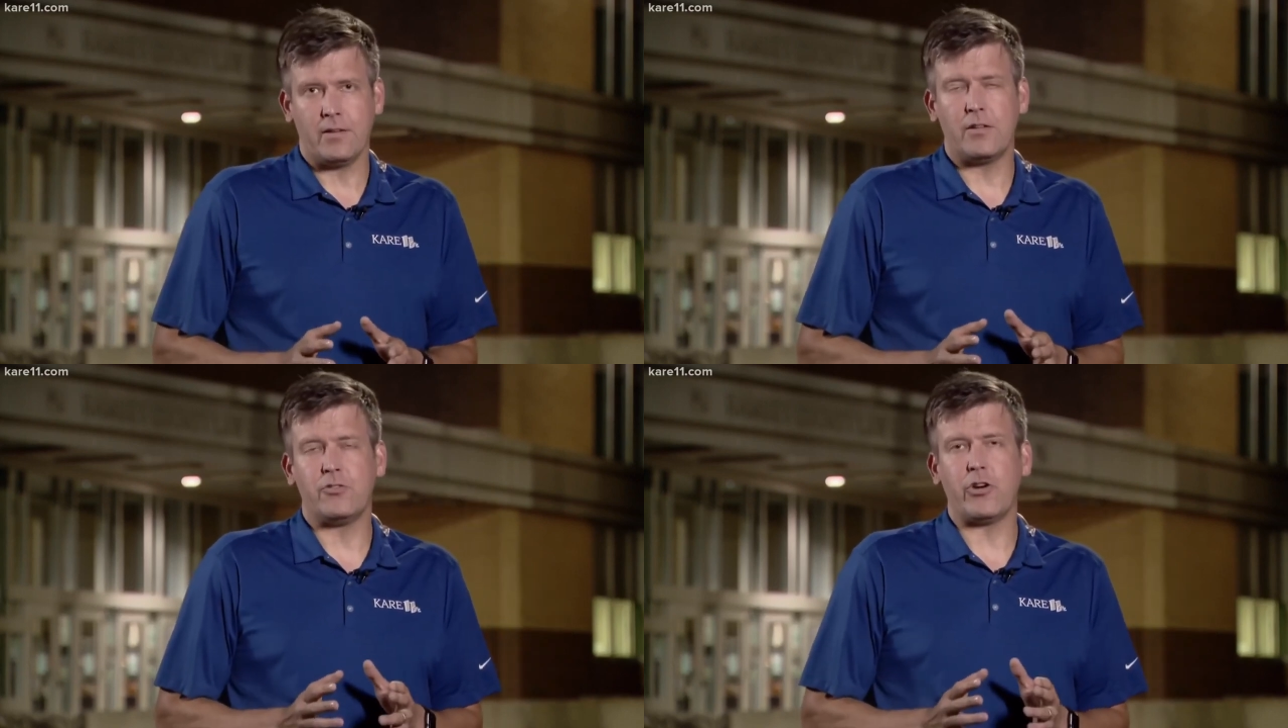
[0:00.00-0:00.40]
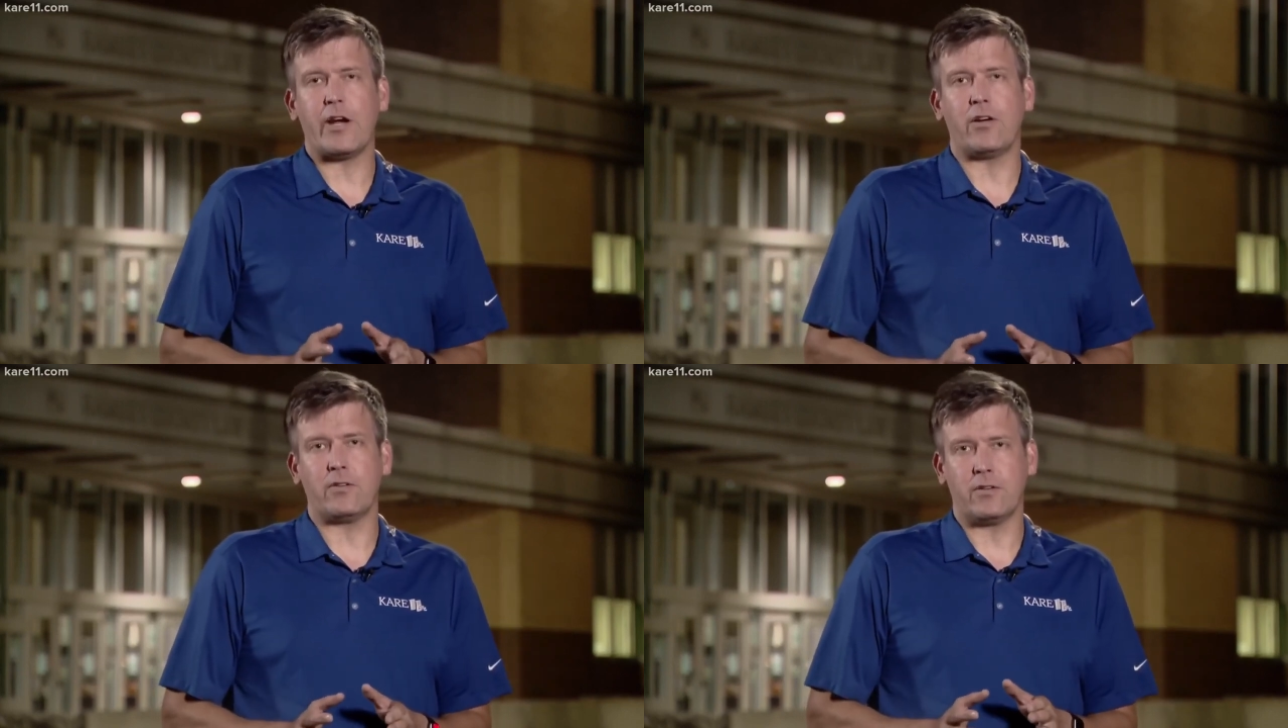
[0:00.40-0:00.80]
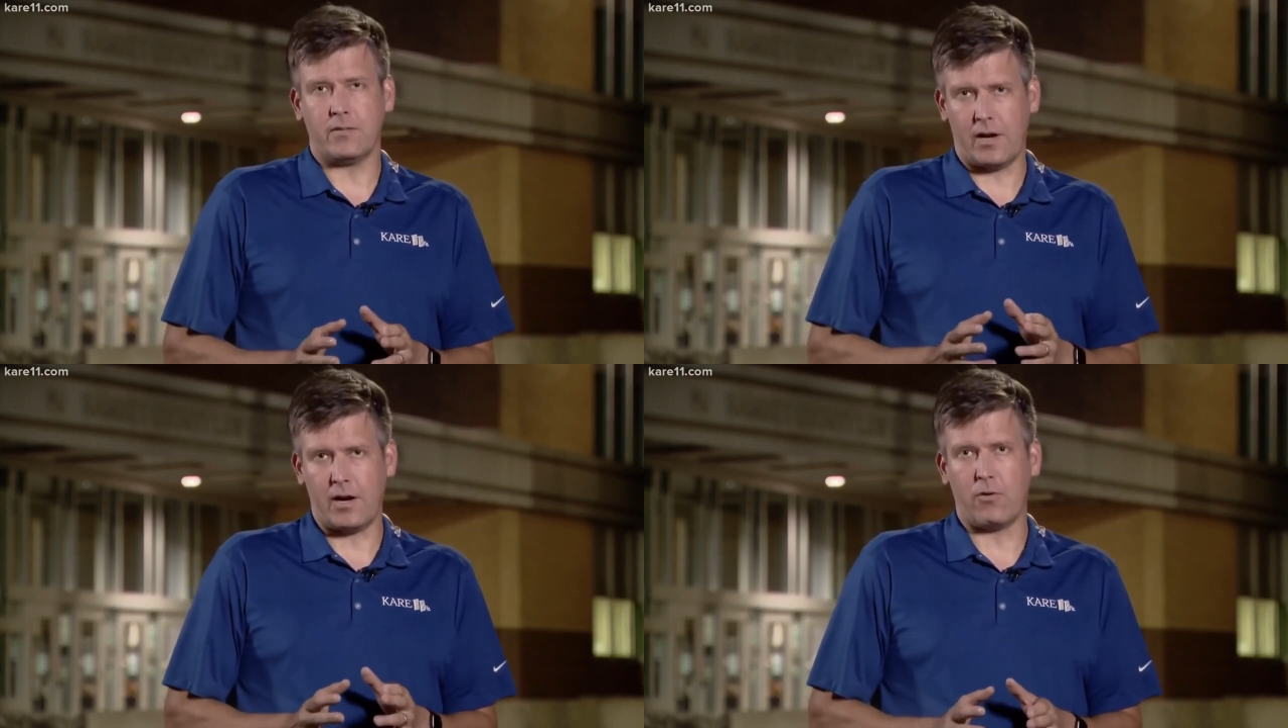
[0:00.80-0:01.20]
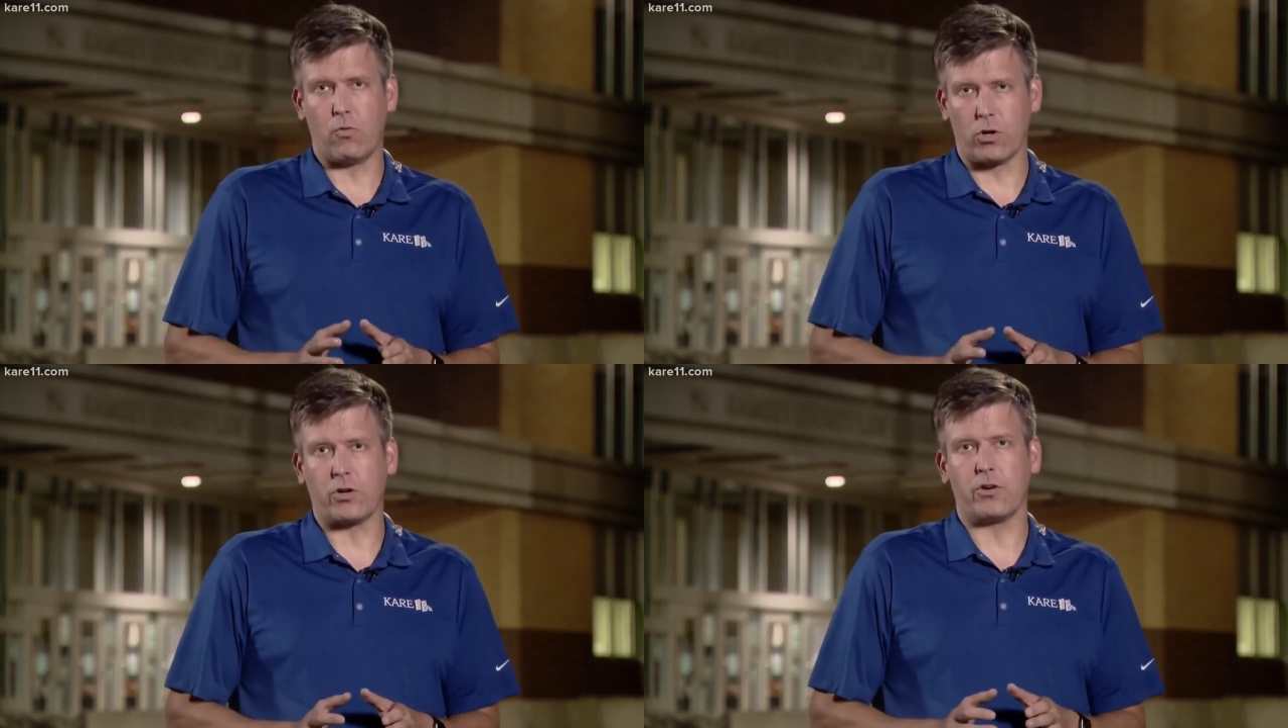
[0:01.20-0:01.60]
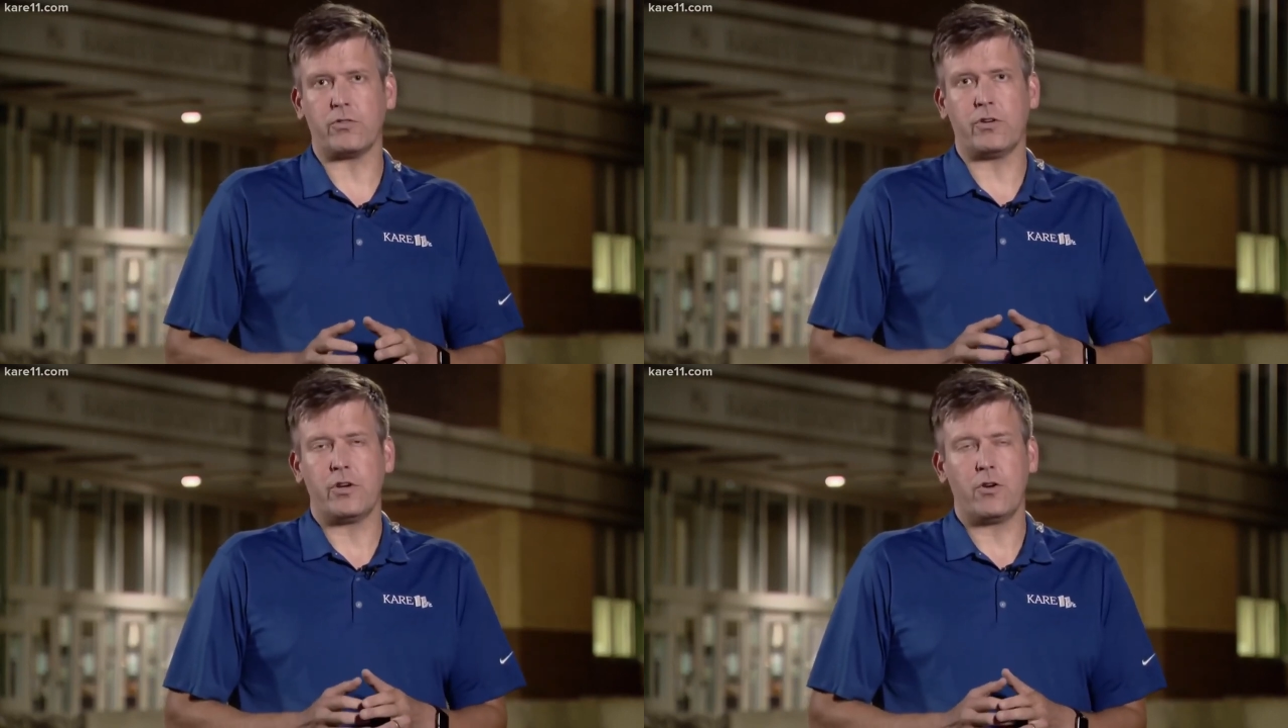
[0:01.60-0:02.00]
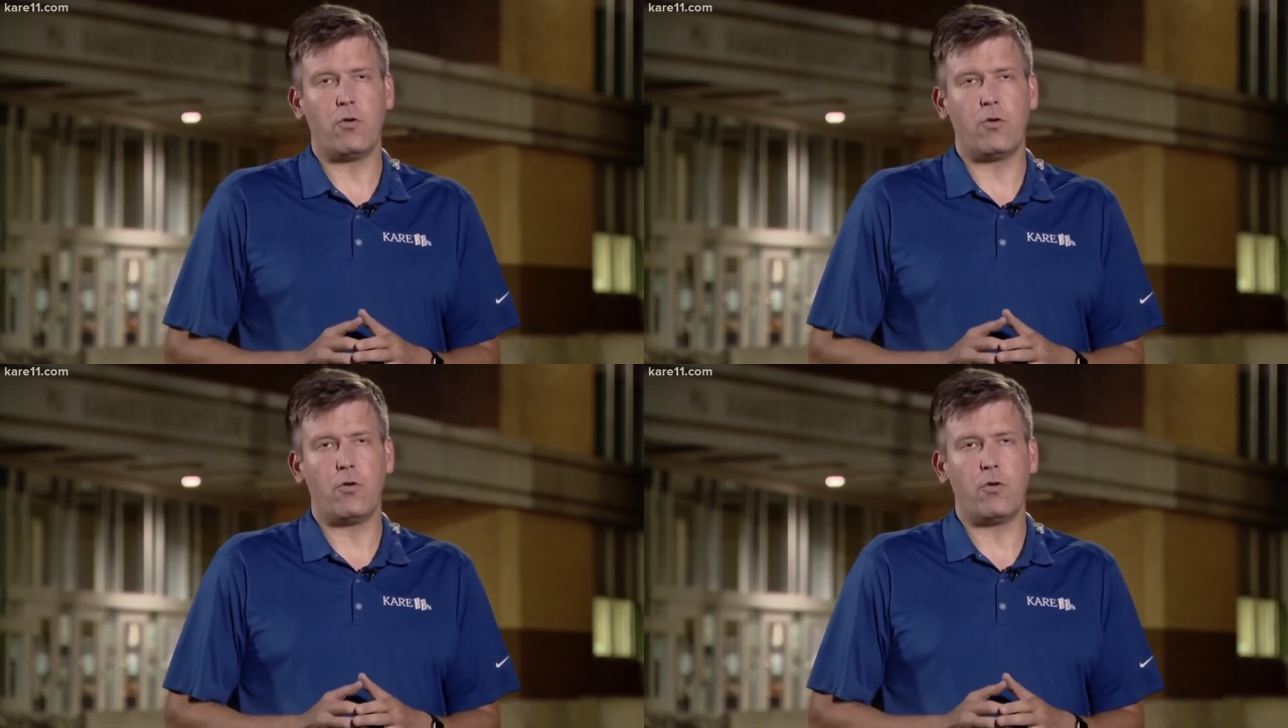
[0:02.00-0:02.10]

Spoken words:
the jail workers